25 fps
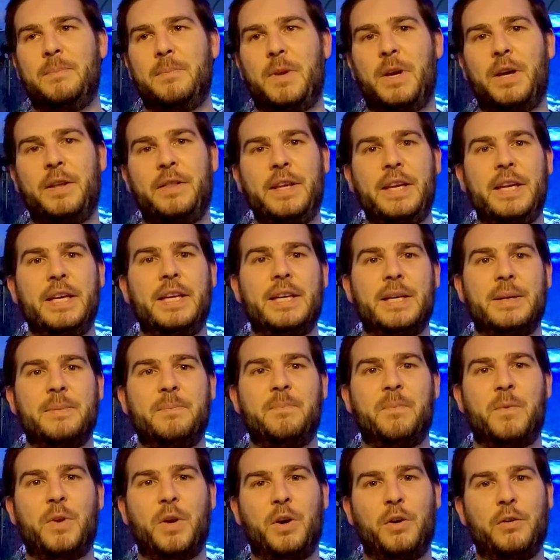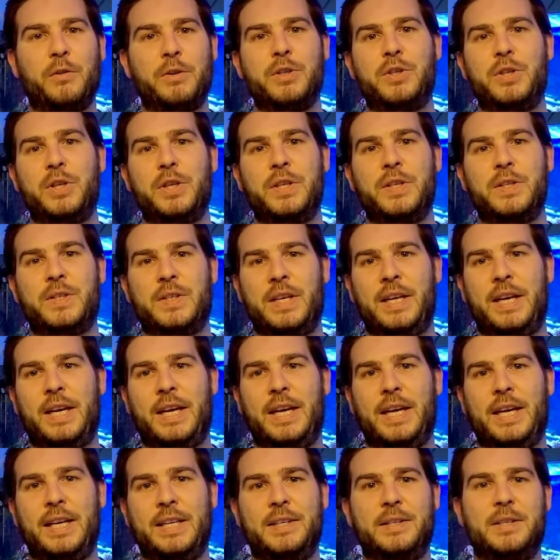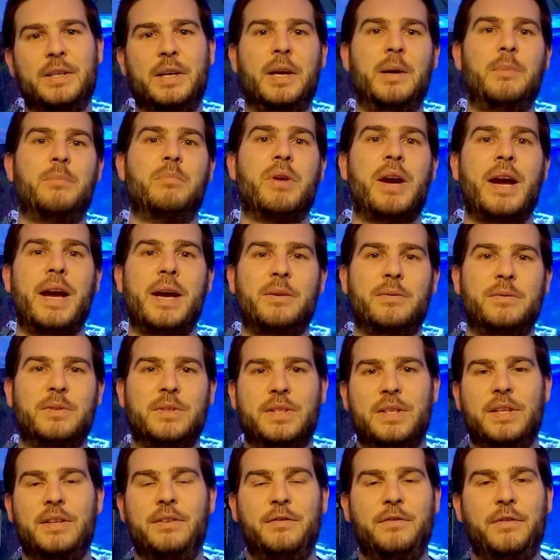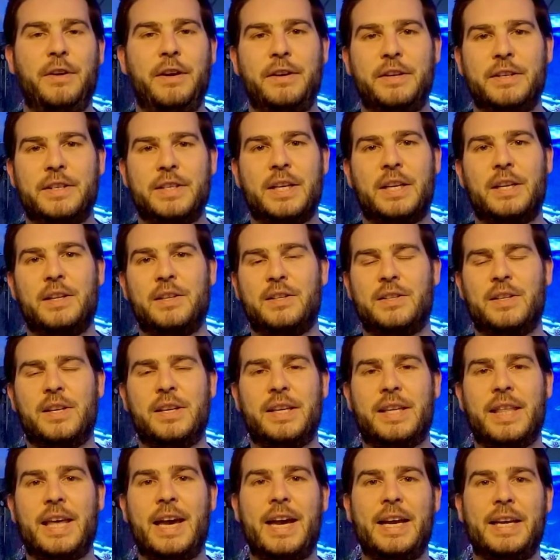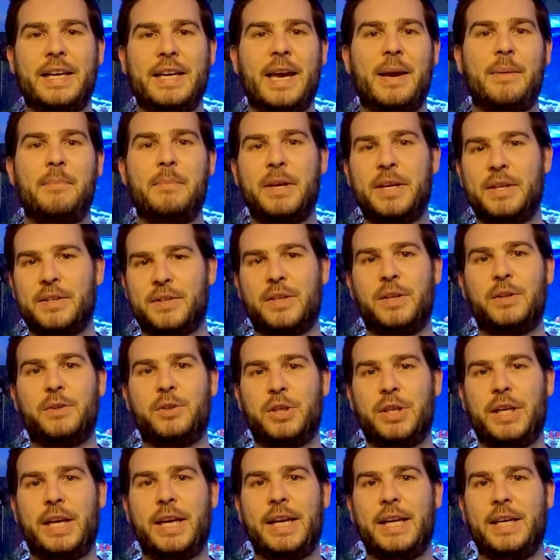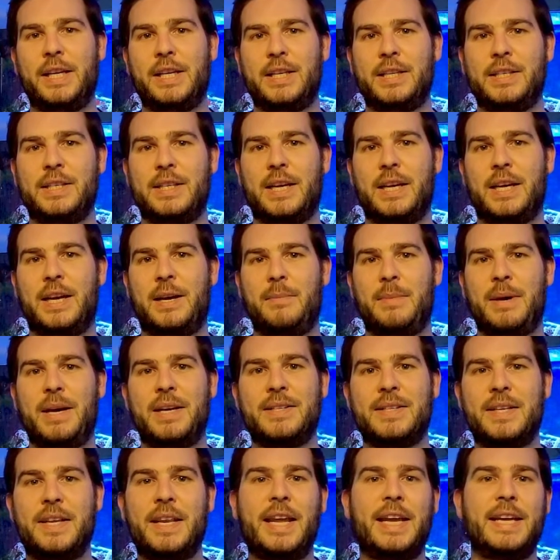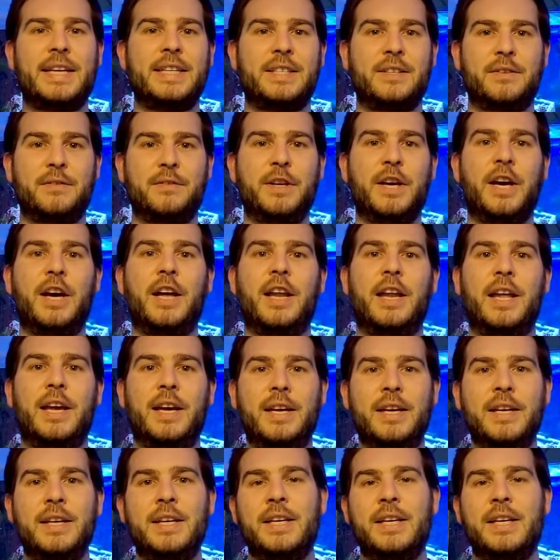I think oranges and browns and various colors like that can be associated as a negative color,